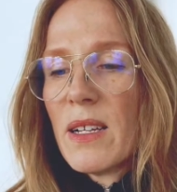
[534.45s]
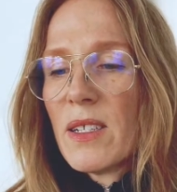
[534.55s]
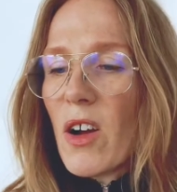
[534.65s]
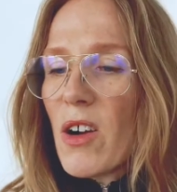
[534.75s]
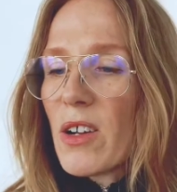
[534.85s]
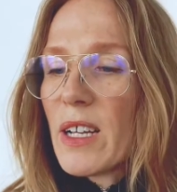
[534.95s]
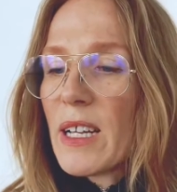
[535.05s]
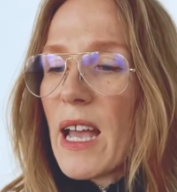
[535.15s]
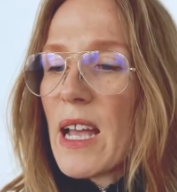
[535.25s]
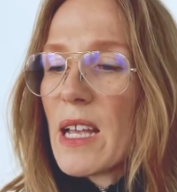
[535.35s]
dark
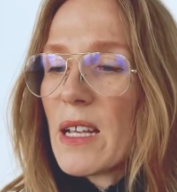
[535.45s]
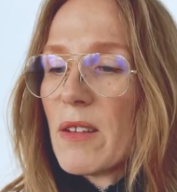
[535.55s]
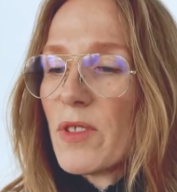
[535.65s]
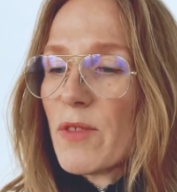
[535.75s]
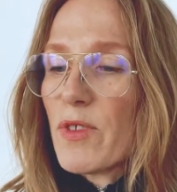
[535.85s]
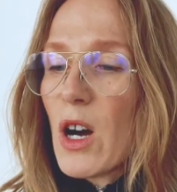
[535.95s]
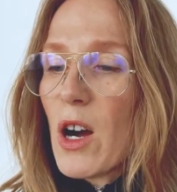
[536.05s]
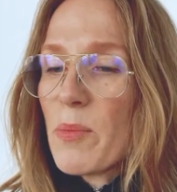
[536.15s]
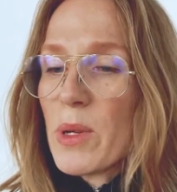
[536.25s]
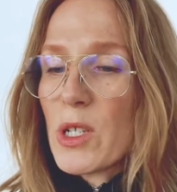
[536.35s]
caves of
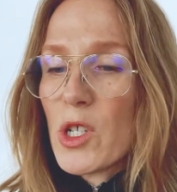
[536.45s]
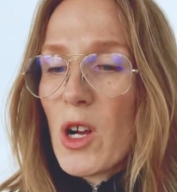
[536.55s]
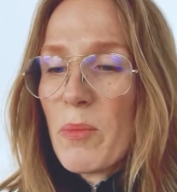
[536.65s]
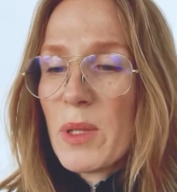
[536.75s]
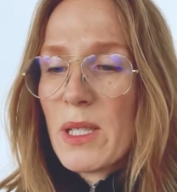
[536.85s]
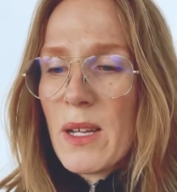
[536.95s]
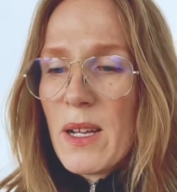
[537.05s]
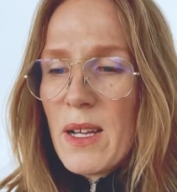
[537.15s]
carpet shops,